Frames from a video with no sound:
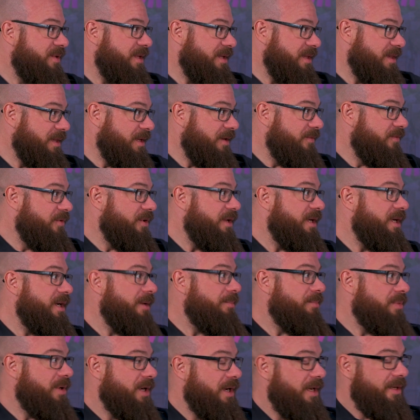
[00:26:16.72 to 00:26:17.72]
delivering a
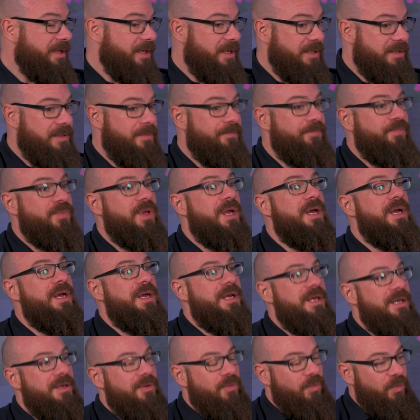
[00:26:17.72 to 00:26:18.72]
product.
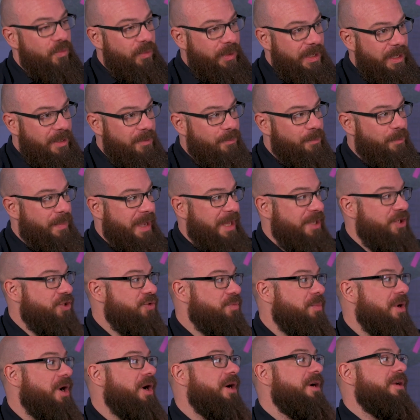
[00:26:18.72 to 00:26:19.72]
We
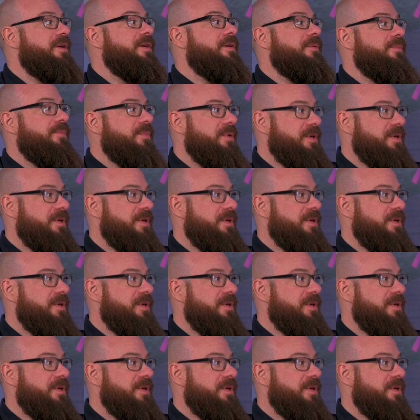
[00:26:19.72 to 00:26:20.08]
benchmark,